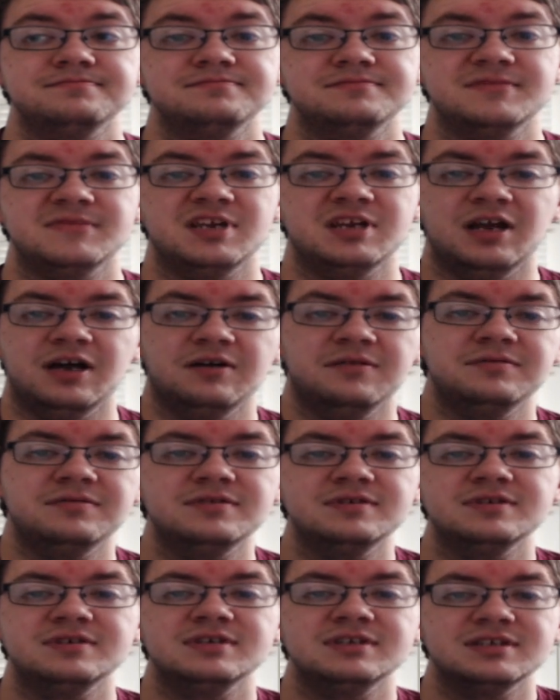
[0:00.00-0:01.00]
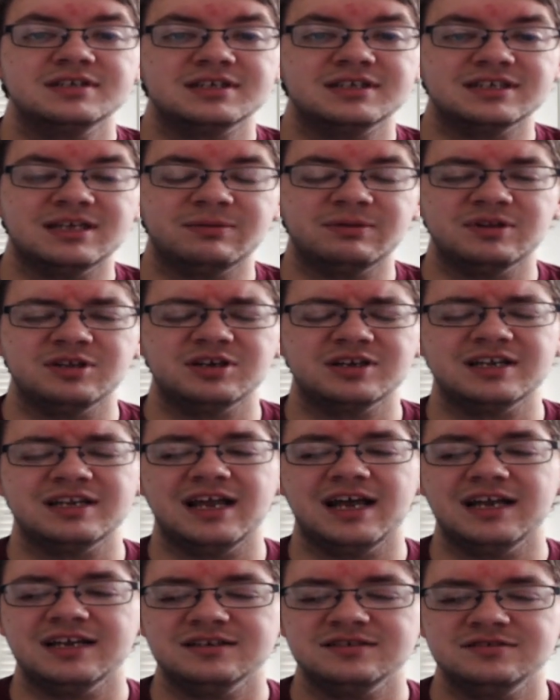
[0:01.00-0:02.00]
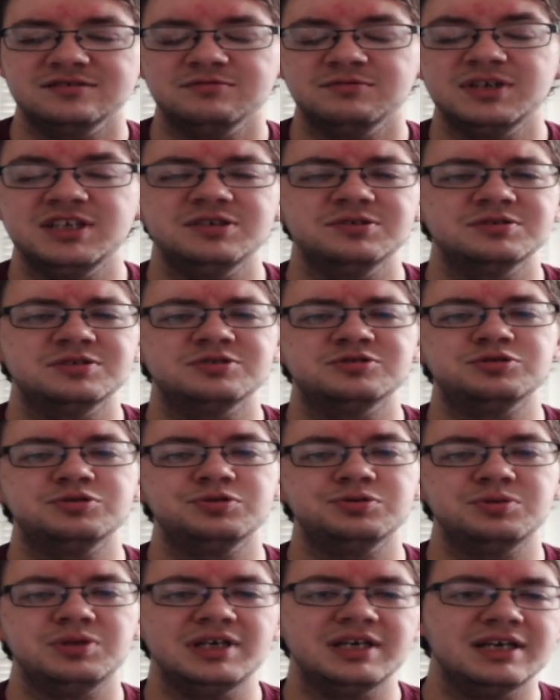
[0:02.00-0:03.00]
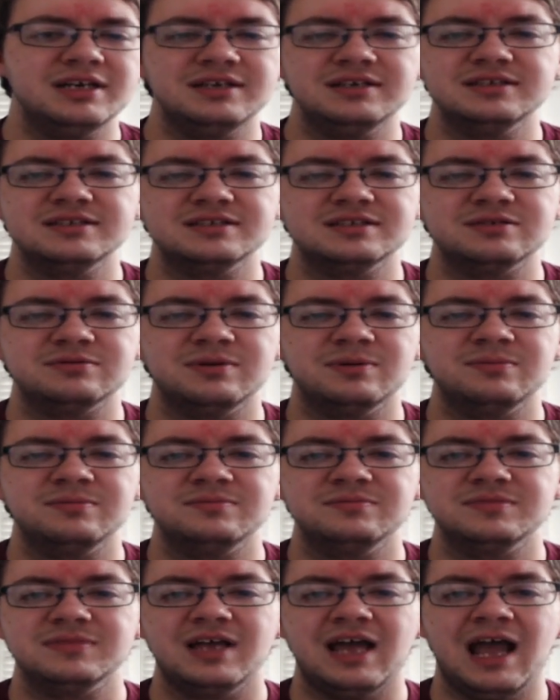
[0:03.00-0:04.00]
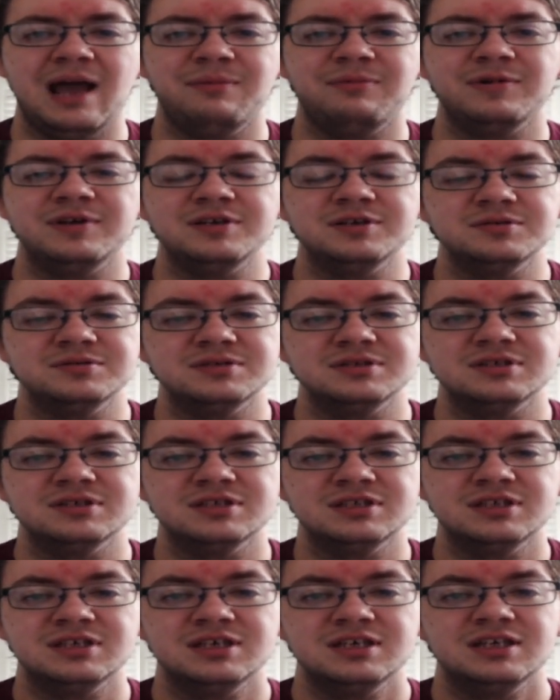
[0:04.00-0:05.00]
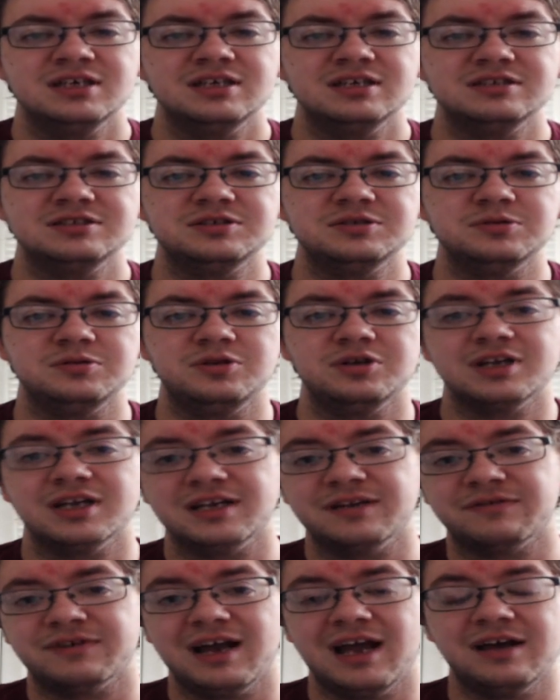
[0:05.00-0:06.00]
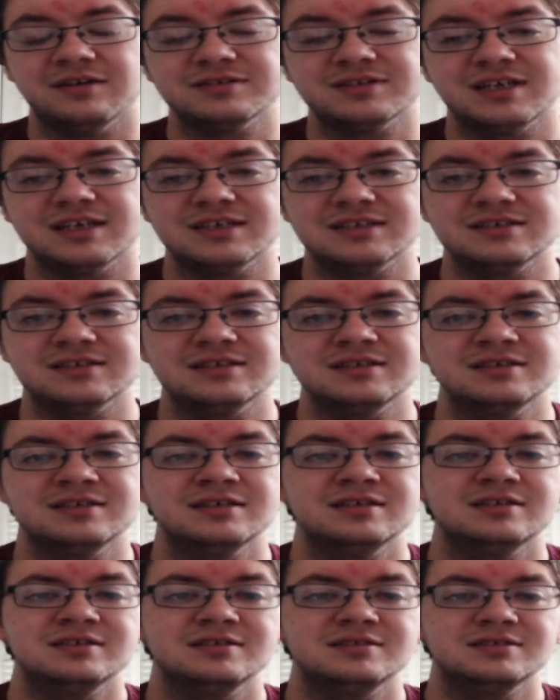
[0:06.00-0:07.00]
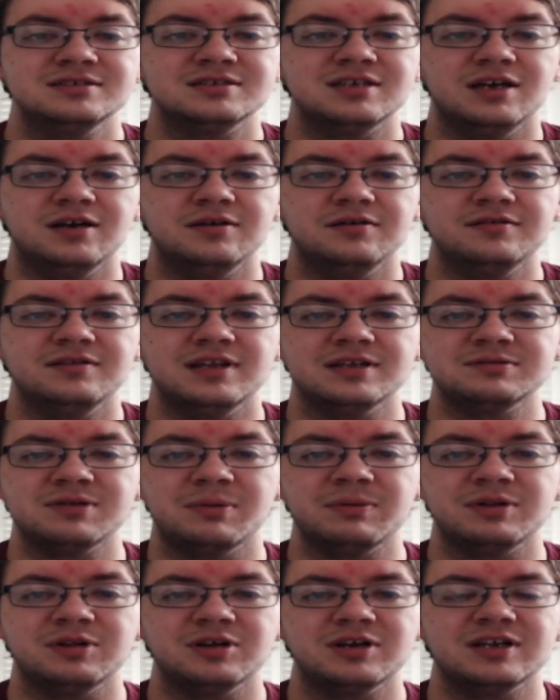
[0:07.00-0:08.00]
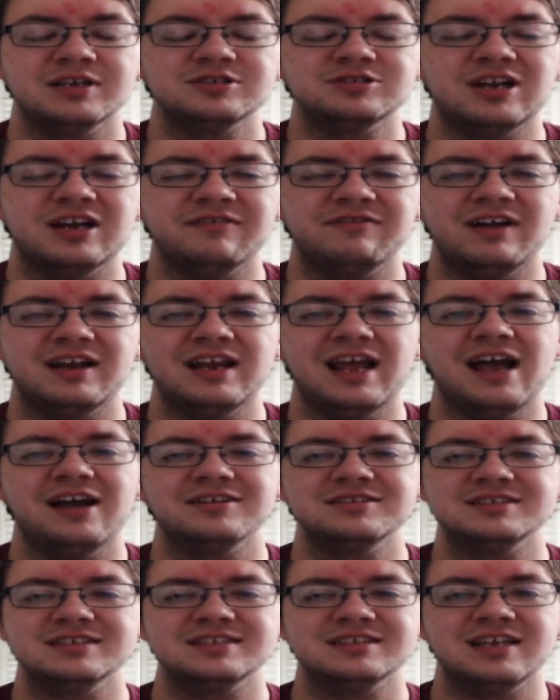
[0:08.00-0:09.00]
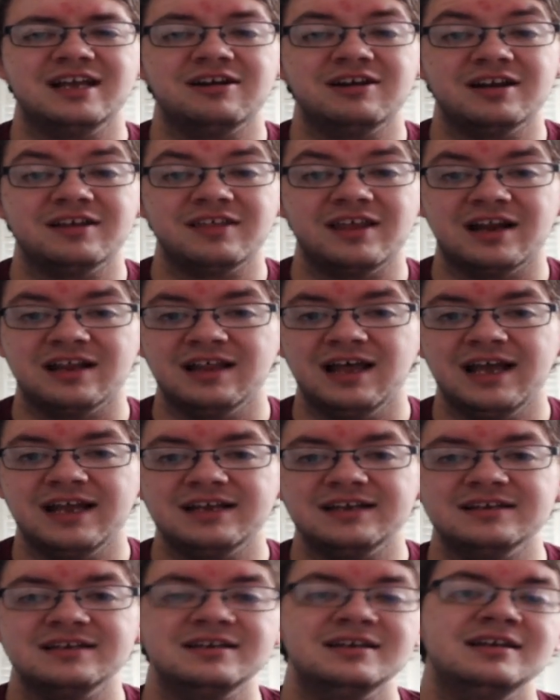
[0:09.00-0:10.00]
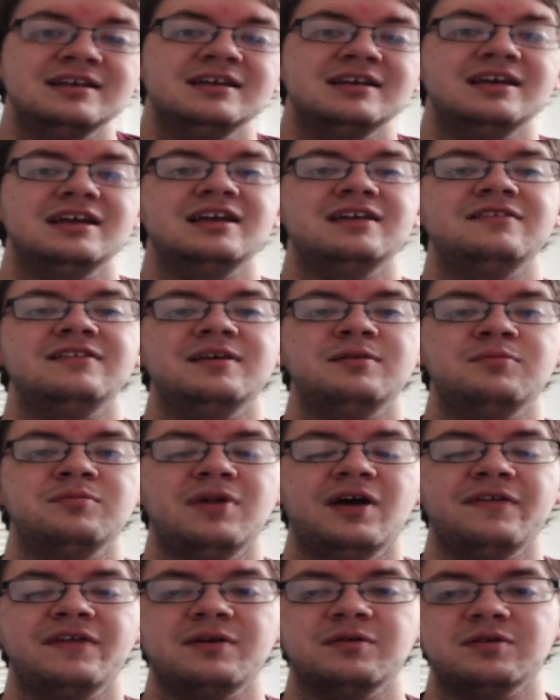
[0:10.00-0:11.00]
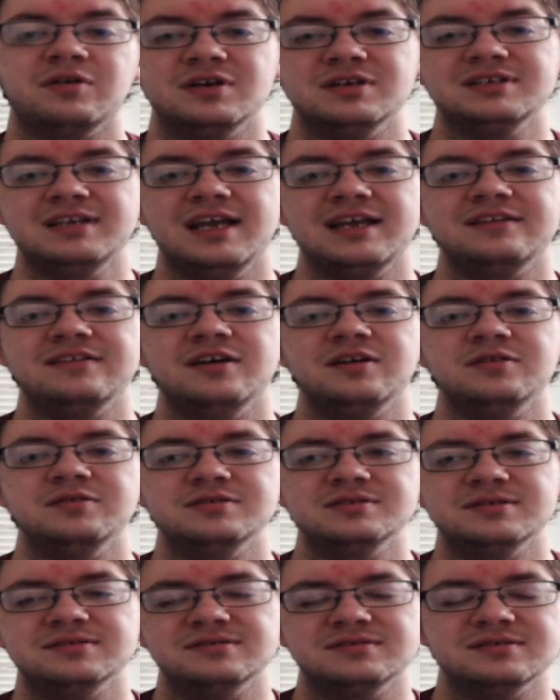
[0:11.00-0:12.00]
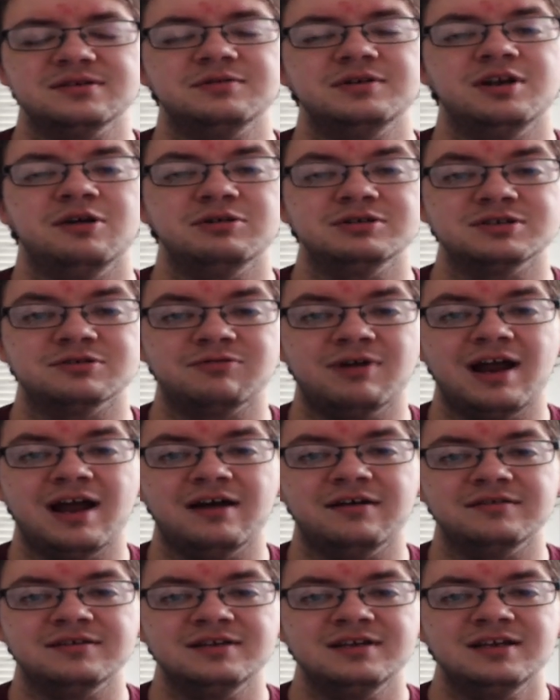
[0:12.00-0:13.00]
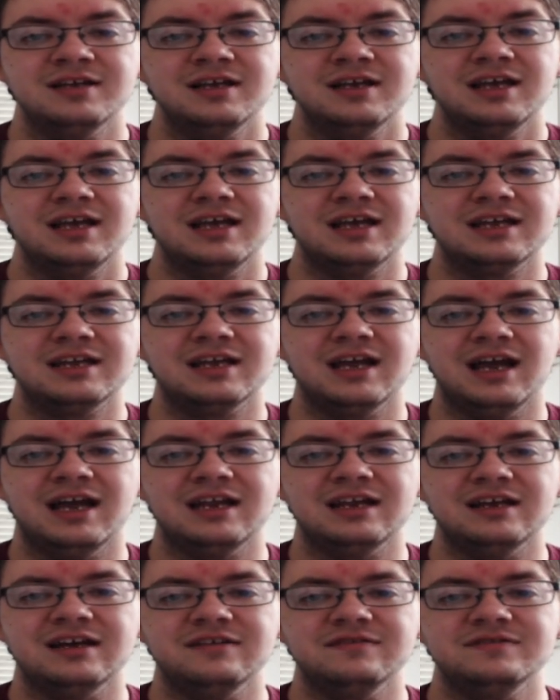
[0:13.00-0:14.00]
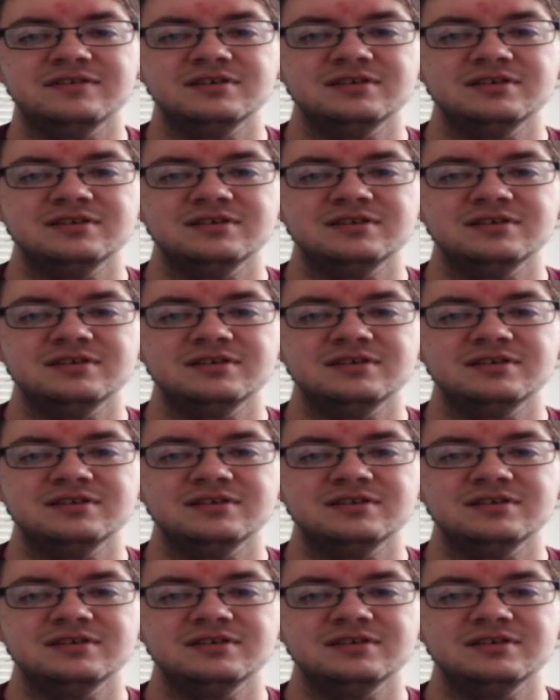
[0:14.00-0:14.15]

you know. Because I've been looking at, we use Trulia is the one, the app we use to look at different house things. So that's what I've been looking, trying to find houses in the area that I like. And then I think we're going to take those so we know what's around and kind of